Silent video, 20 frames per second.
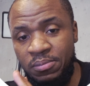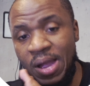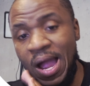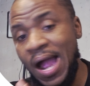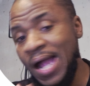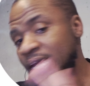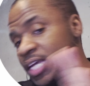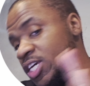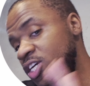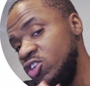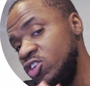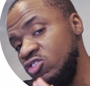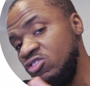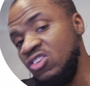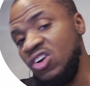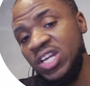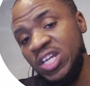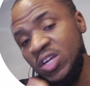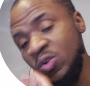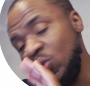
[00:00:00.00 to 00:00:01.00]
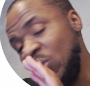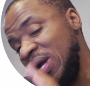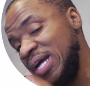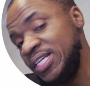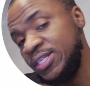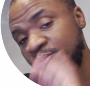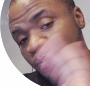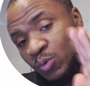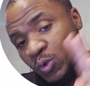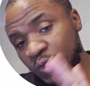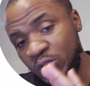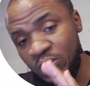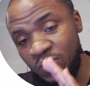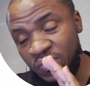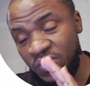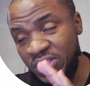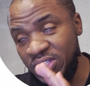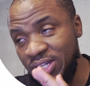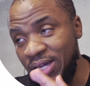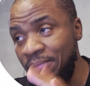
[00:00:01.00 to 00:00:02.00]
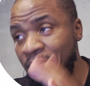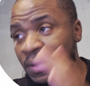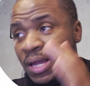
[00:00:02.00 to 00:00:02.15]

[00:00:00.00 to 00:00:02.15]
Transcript: I kid you not, it works most of the time.